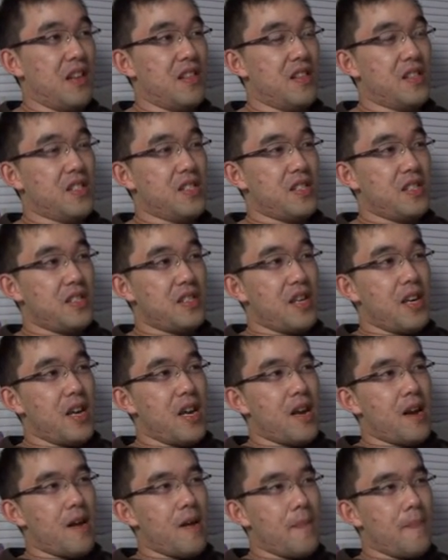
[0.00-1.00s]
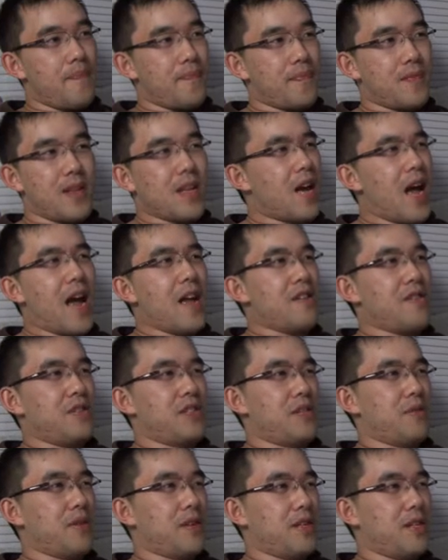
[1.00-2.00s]
This is a, um, ah, you'll
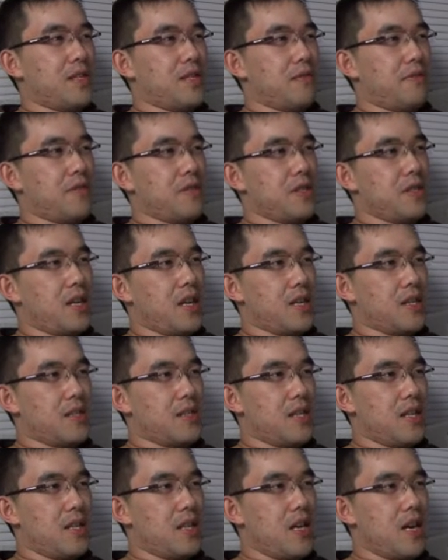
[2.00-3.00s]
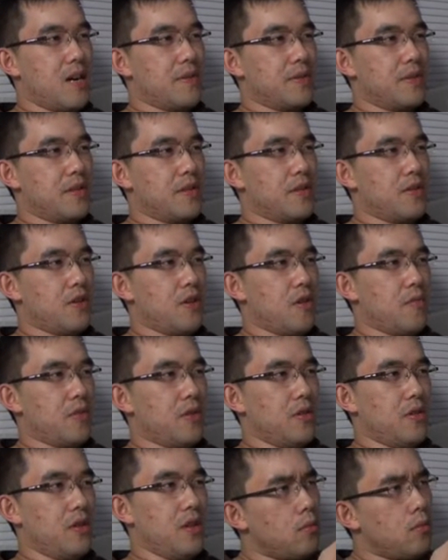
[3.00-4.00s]
see what it is. First, gotta set the options,
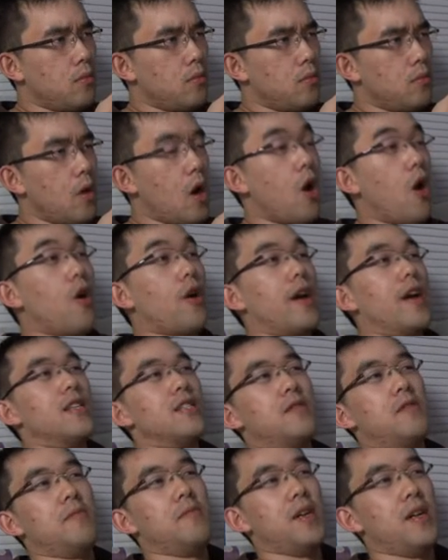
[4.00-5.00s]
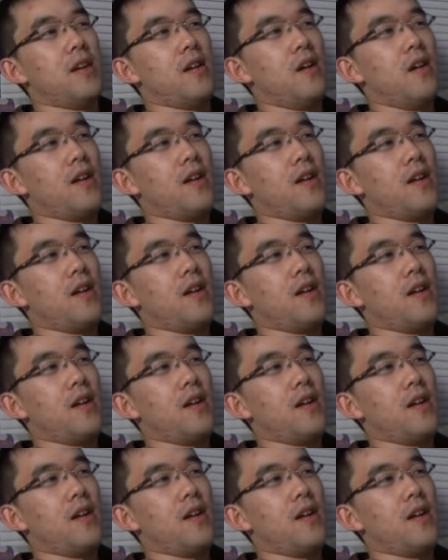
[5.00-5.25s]
normal, Oh, okay, it's the button.